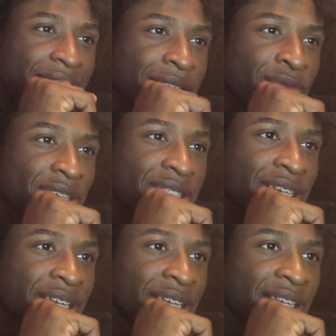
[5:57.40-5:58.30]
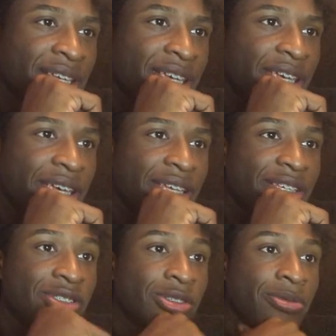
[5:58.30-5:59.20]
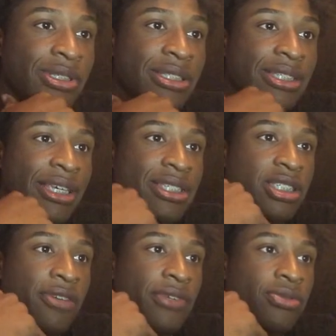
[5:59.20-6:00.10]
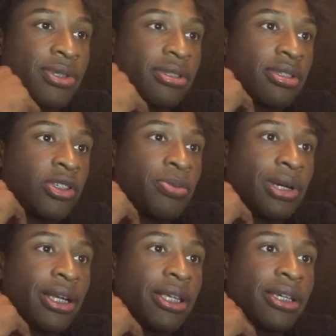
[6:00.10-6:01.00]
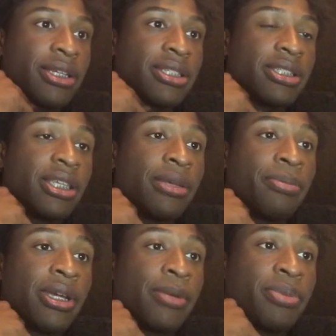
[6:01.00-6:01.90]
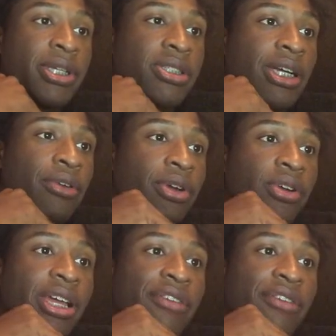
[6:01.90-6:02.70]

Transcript: when he said, "And you too busy taking selfies with you probably couldn't see the bigger picture. I regret